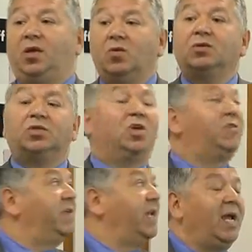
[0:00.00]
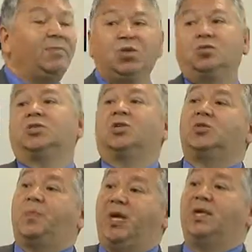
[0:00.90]
You can search for names, you can
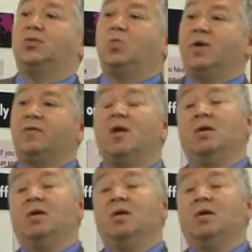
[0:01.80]
search begins with,